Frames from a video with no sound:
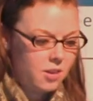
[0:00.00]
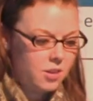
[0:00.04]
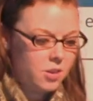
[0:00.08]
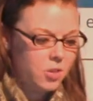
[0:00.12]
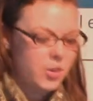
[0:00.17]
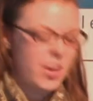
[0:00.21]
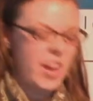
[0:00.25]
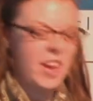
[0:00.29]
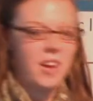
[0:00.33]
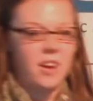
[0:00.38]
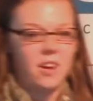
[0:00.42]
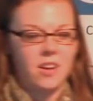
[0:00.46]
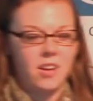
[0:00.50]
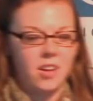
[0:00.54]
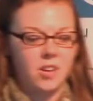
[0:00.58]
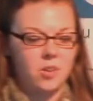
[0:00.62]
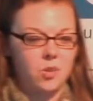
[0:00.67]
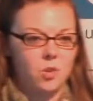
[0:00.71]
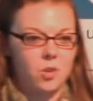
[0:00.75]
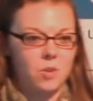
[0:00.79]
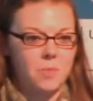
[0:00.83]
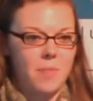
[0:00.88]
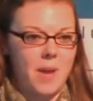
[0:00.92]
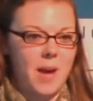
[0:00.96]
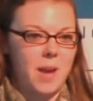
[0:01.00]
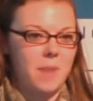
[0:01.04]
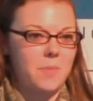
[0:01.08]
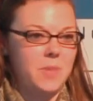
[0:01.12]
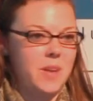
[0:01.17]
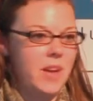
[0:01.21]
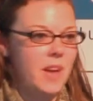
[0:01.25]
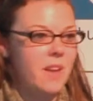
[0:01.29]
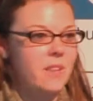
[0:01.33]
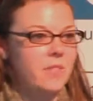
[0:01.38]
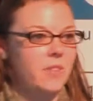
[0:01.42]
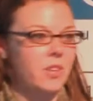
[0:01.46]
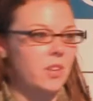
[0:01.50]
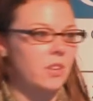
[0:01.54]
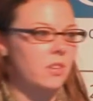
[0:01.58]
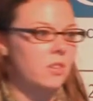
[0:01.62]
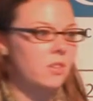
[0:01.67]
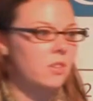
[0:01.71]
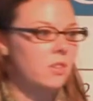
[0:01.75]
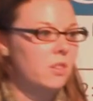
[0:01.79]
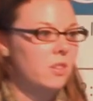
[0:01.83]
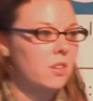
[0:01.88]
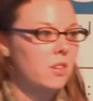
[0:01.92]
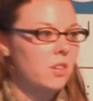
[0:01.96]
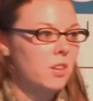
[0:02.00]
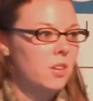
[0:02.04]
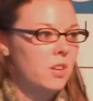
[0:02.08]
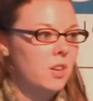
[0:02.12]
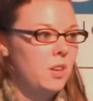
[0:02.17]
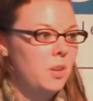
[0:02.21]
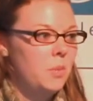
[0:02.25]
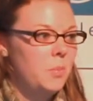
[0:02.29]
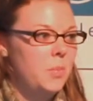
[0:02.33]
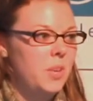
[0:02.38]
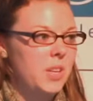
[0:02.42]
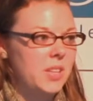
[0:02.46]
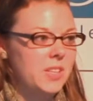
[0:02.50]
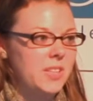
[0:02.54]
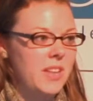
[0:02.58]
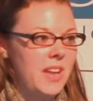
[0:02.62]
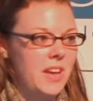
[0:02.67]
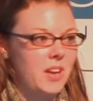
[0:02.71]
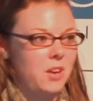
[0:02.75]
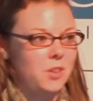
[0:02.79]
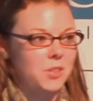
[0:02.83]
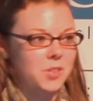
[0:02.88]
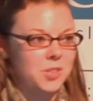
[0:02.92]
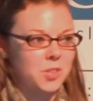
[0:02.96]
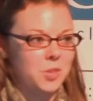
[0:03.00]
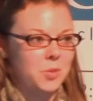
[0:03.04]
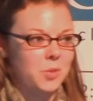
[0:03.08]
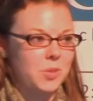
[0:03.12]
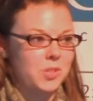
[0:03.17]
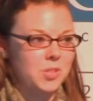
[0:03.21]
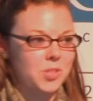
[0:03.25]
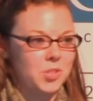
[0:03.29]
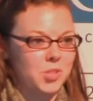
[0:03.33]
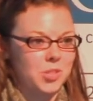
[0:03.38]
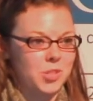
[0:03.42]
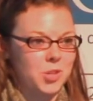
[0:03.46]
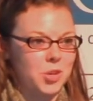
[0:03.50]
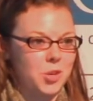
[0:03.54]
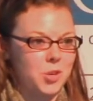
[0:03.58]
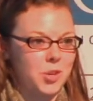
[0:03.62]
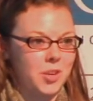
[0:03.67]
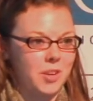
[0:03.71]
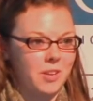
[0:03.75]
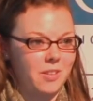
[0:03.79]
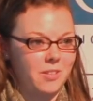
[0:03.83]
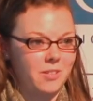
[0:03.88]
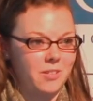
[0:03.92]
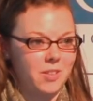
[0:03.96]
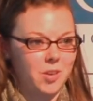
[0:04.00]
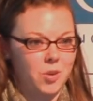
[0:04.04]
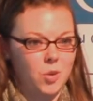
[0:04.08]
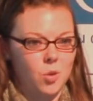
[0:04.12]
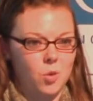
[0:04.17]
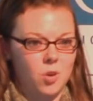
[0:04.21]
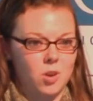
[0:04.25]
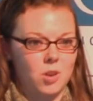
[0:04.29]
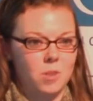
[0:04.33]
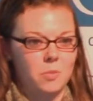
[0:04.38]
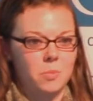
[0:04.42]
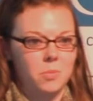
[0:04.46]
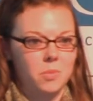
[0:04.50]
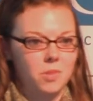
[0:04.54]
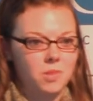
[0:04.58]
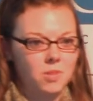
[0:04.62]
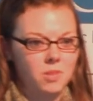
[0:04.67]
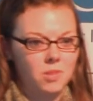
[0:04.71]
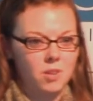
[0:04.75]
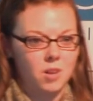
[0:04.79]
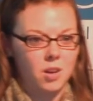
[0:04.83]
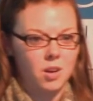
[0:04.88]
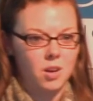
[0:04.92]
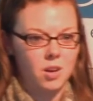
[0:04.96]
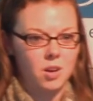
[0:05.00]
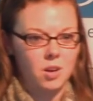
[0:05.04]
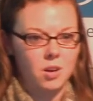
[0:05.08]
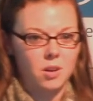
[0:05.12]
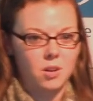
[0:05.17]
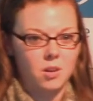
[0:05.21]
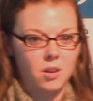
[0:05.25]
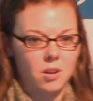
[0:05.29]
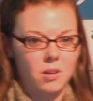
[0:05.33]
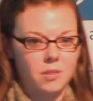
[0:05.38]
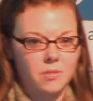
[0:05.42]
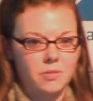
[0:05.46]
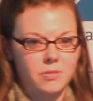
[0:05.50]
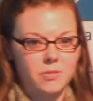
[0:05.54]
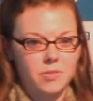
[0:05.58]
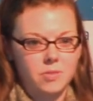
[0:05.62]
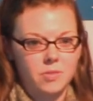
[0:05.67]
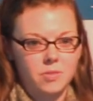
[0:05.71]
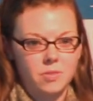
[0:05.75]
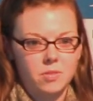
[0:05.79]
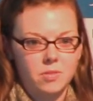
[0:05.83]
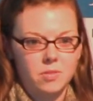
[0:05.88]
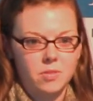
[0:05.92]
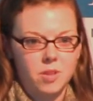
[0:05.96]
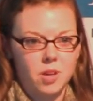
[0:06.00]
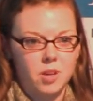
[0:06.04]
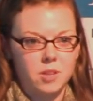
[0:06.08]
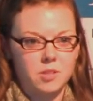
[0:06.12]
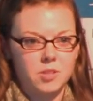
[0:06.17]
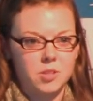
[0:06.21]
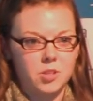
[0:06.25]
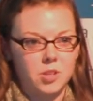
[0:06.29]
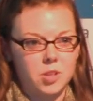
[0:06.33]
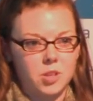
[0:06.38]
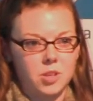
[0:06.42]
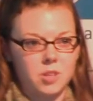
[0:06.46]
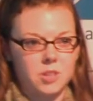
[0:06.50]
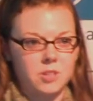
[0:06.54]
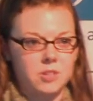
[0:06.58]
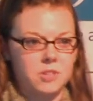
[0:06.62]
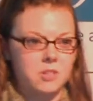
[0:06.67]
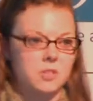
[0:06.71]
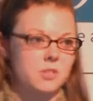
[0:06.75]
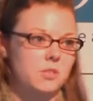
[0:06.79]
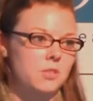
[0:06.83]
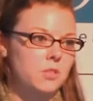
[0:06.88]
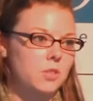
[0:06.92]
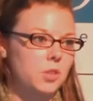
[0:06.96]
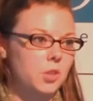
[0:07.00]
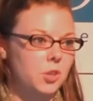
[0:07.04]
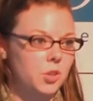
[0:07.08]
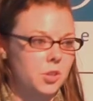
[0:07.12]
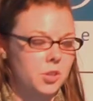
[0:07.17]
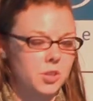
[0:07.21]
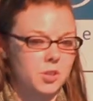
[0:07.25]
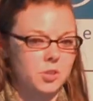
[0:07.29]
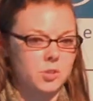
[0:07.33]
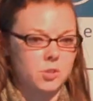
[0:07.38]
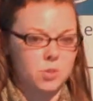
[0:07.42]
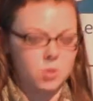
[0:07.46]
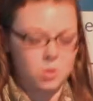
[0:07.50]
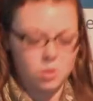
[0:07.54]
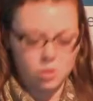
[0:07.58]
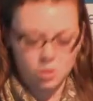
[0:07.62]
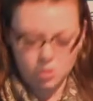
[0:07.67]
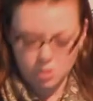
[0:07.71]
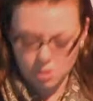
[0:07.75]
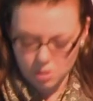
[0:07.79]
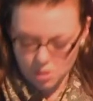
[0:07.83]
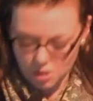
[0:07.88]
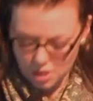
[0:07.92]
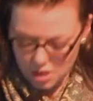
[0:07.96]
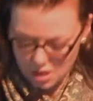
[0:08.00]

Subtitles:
You cannot ignore bad behavior, because that also is just hurting the norm of deterrence, nuclear control.